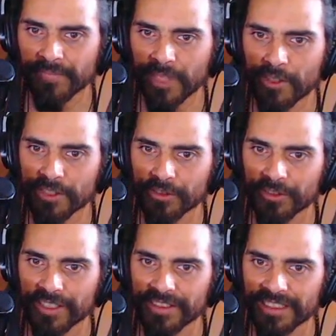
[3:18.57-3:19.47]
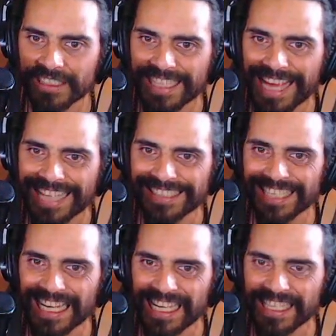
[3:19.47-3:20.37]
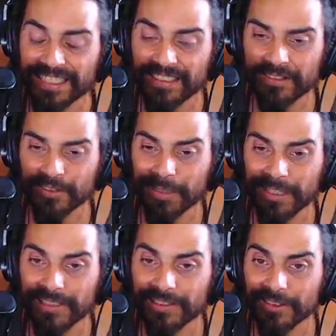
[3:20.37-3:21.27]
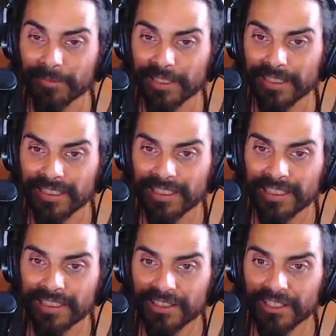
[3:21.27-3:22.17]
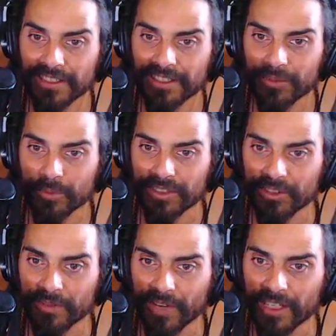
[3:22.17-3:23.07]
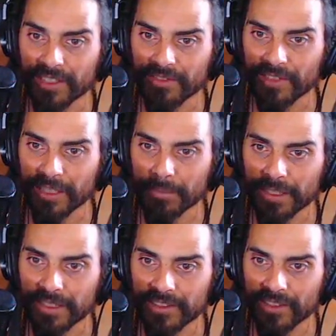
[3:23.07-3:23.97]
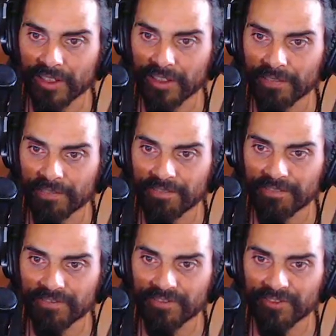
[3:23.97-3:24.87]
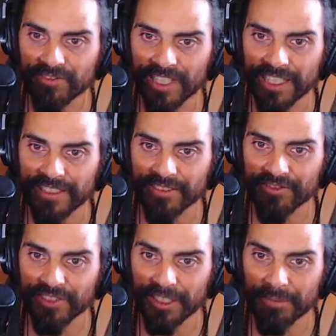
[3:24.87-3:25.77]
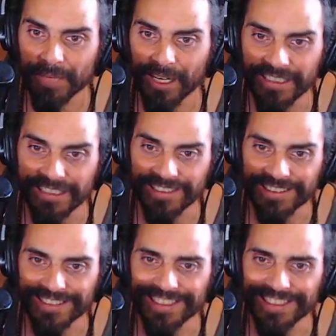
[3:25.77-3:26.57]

Crystal says Cat's Eye. Oh my gosh, so many. Chuck said Wizard of Oz, flying monkeys are flying fucking monkeys.